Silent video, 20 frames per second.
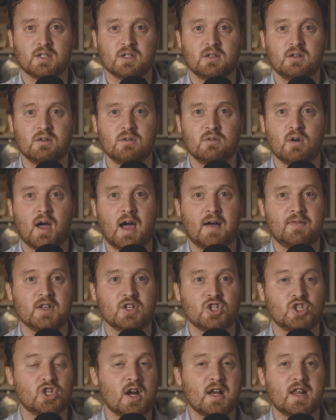you have this
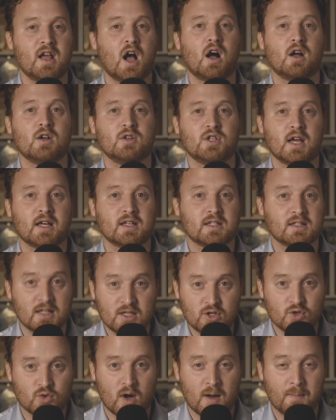shiny object
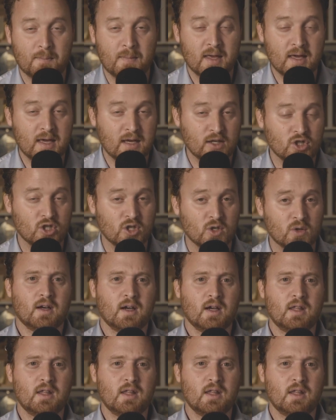syndrome issue.